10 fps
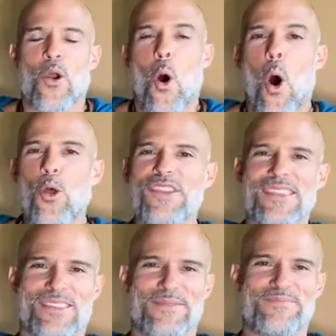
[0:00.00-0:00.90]
Hold
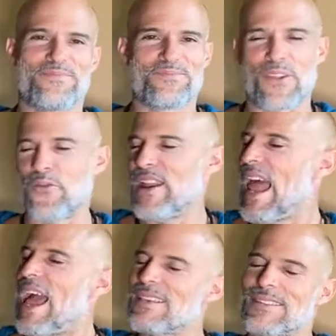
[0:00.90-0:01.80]
it.
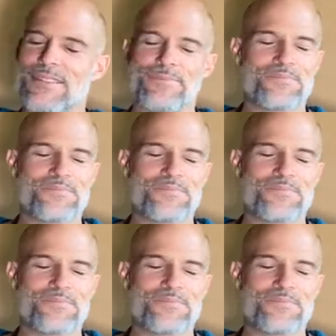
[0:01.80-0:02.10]
Relax.